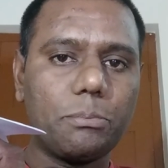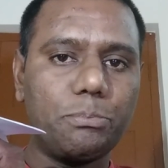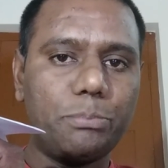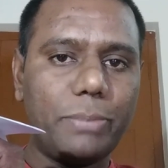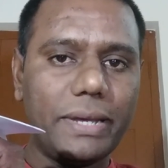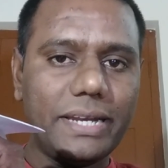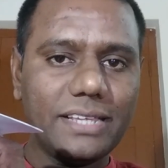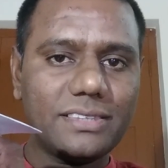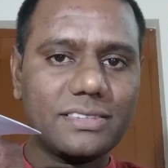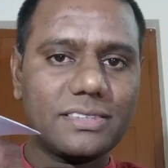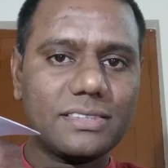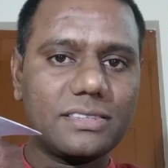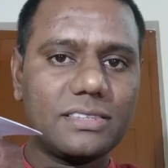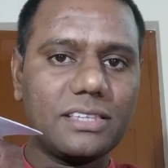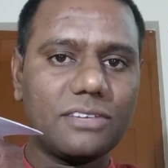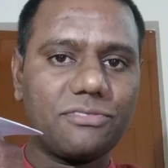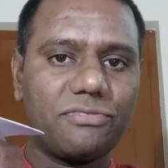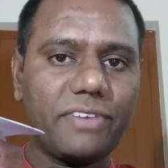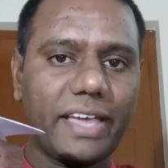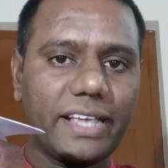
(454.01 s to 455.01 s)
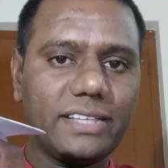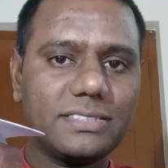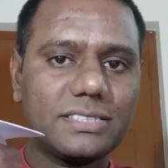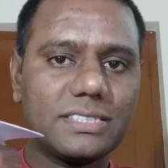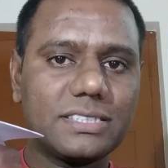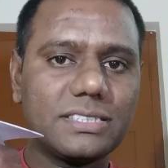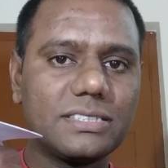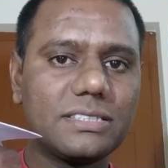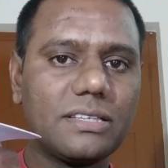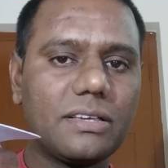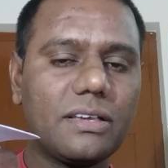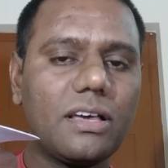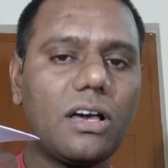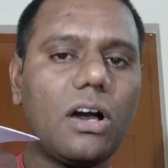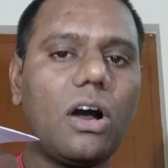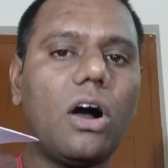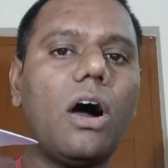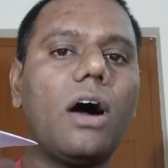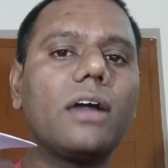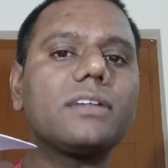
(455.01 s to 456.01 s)
beneath the wings
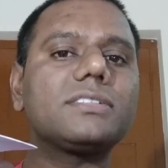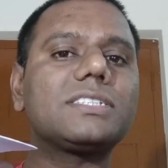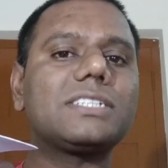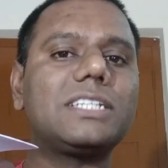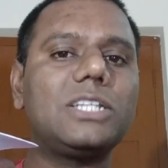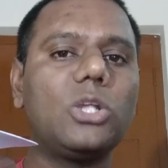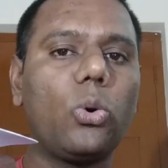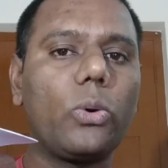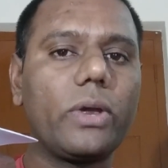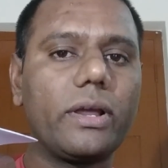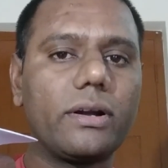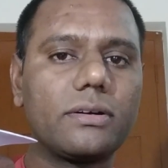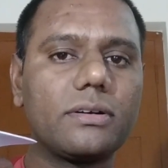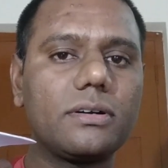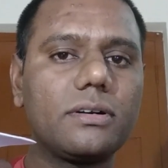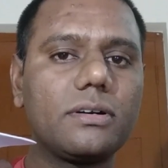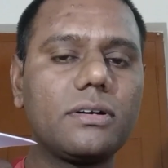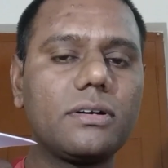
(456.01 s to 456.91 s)
are slower